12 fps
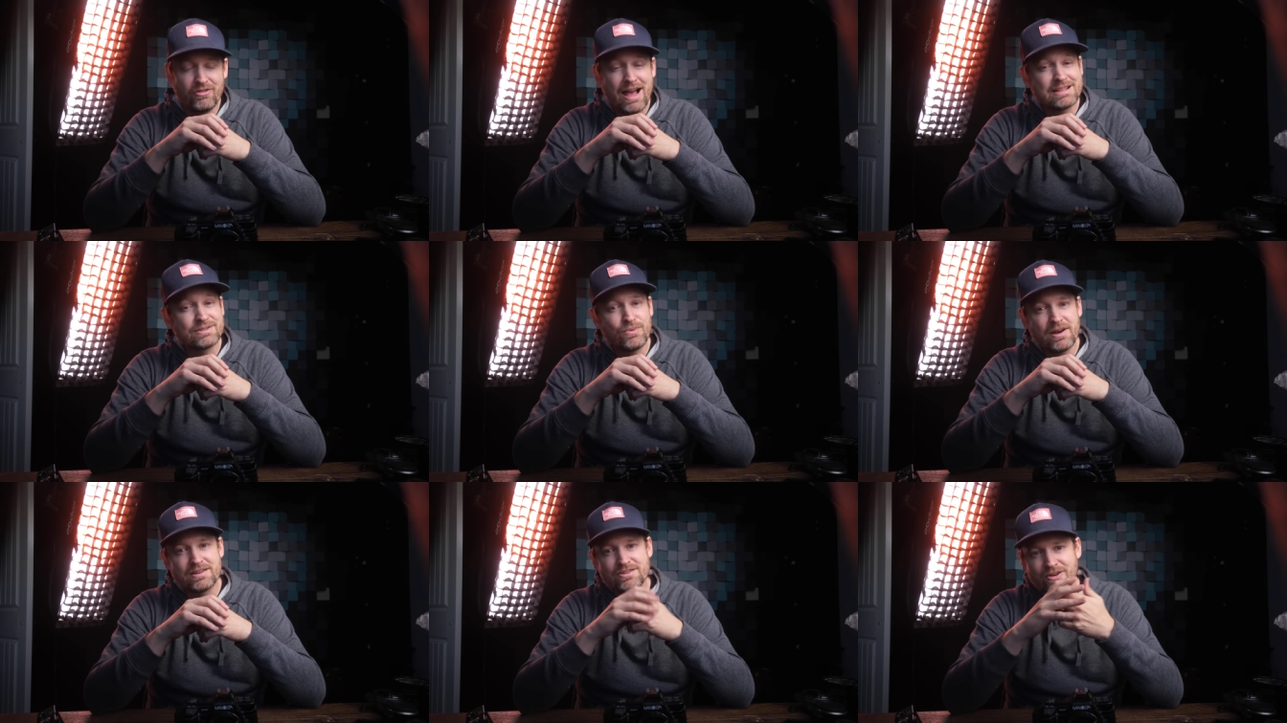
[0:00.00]
That's
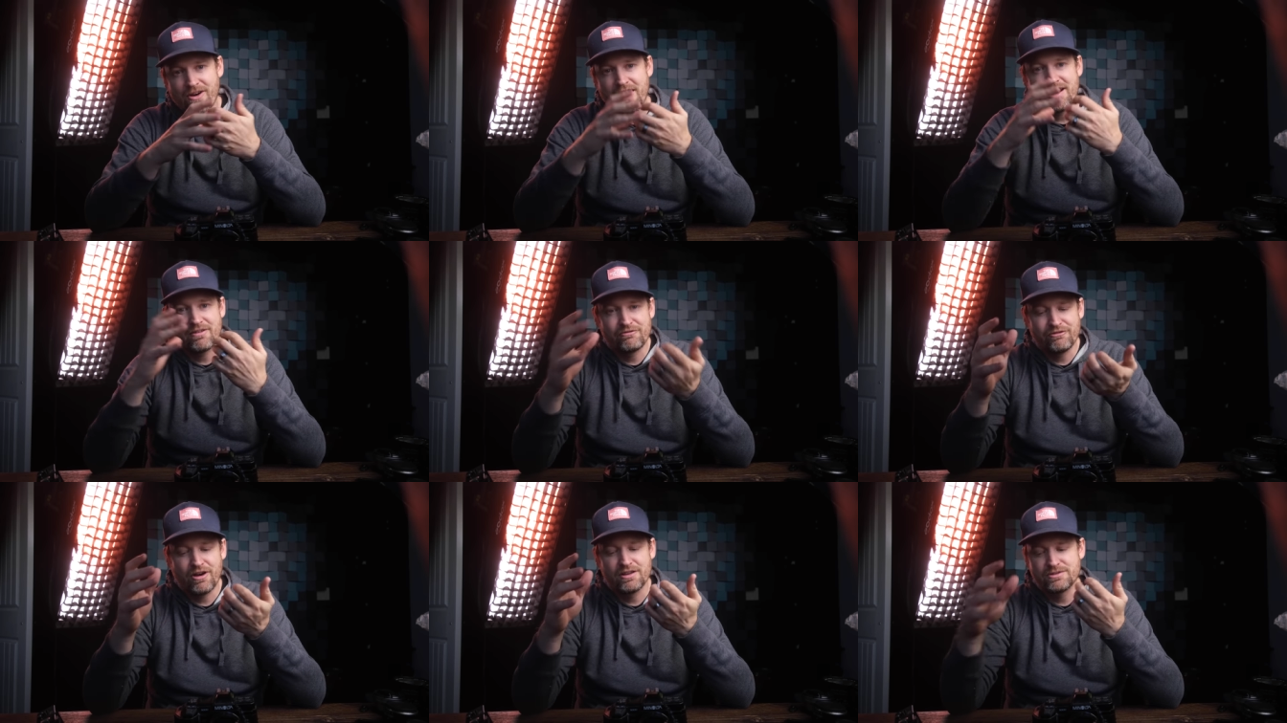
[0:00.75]
when it's great and
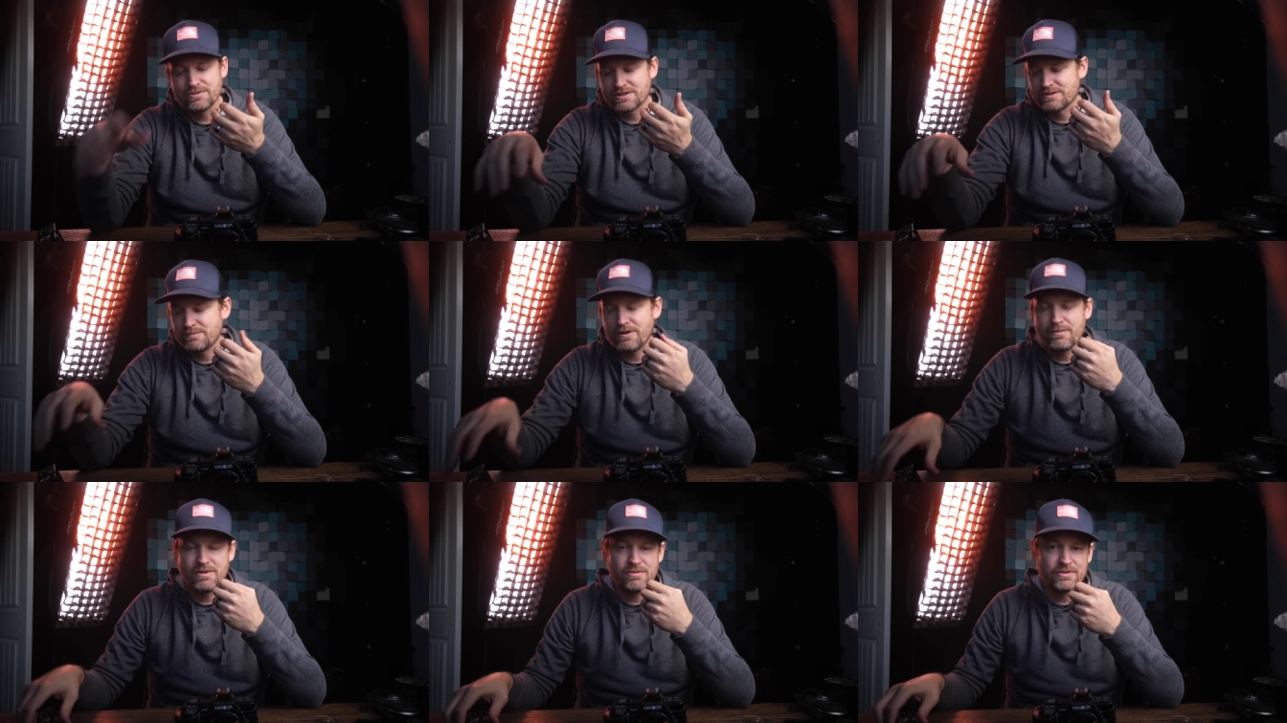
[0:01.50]
fun to
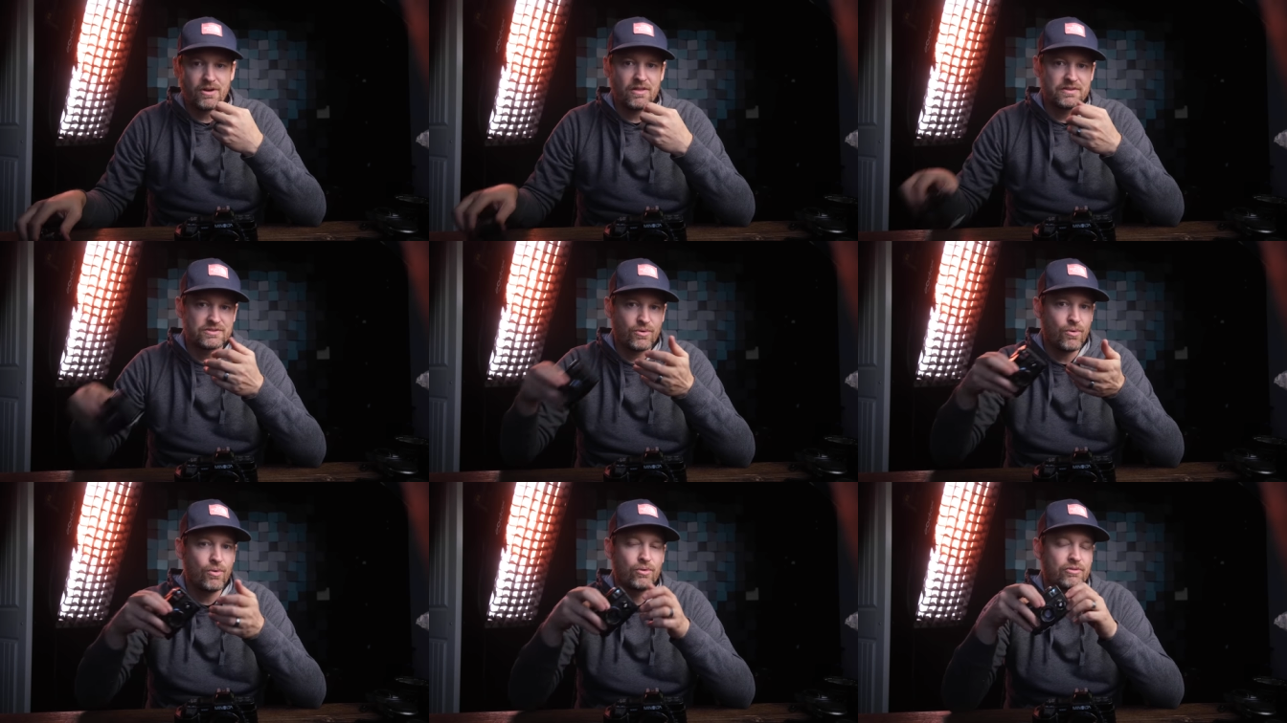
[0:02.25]
experiment with all these
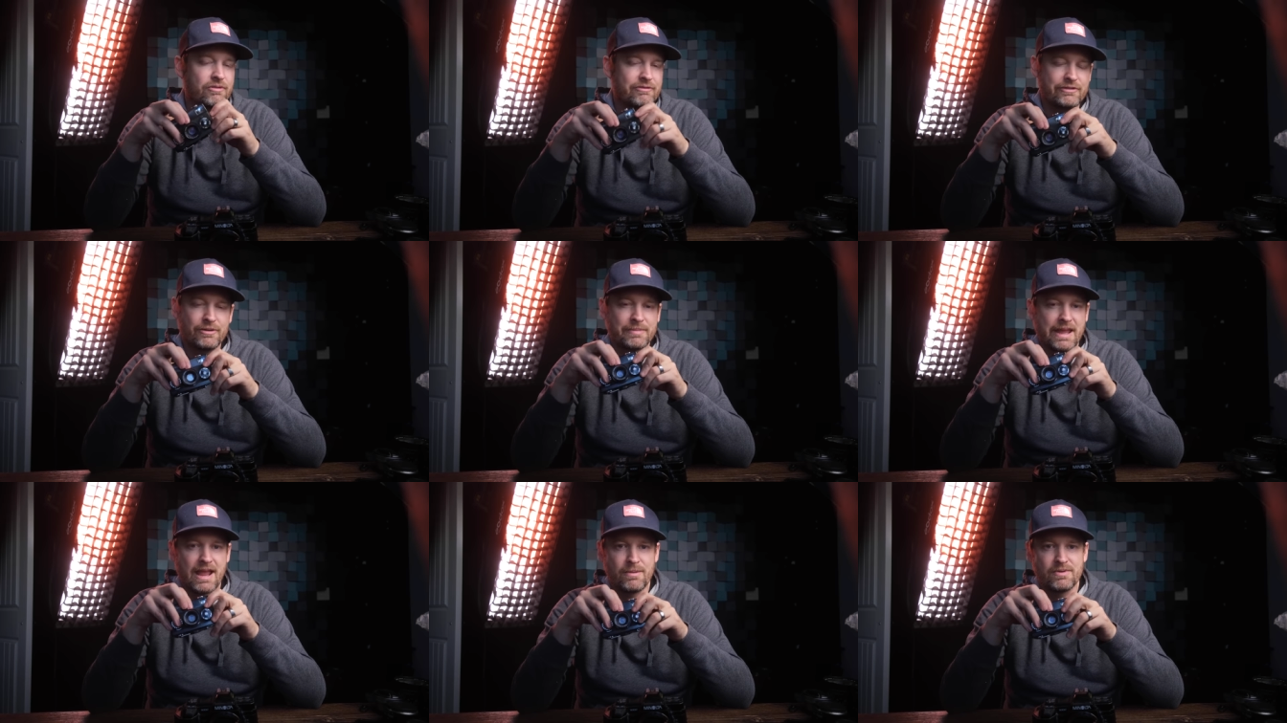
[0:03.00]
old film
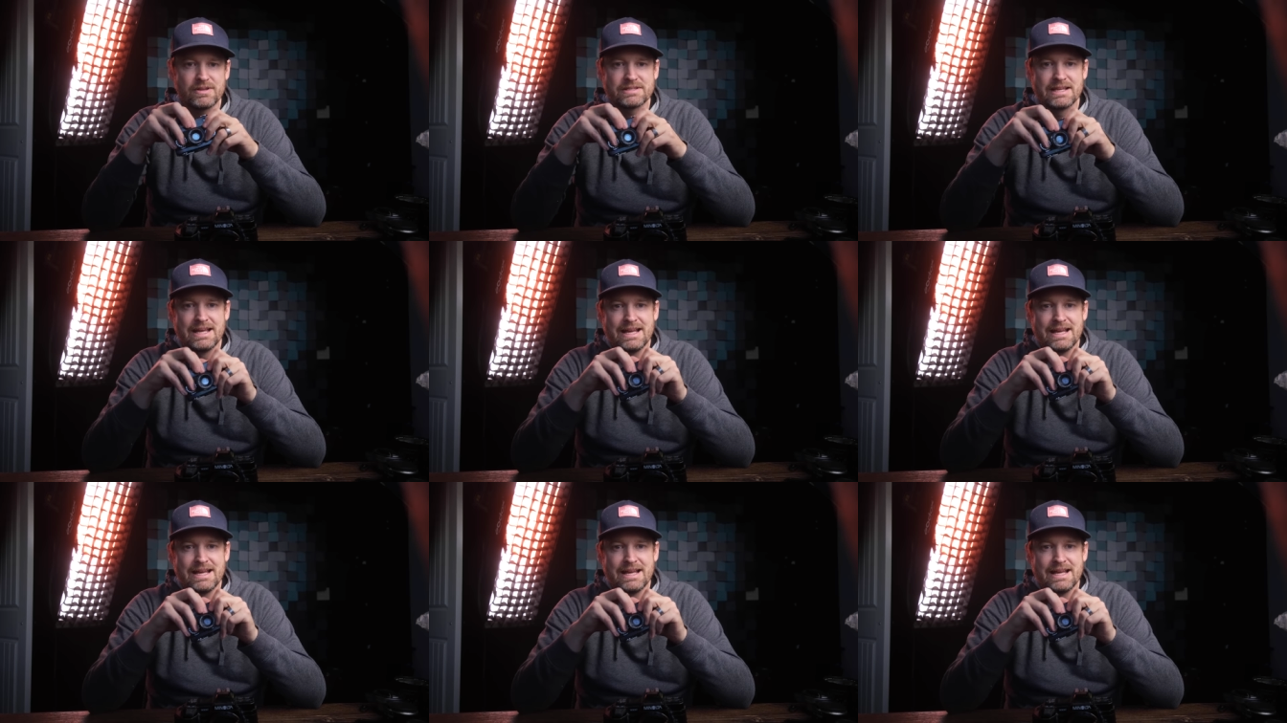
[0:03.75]
cameras.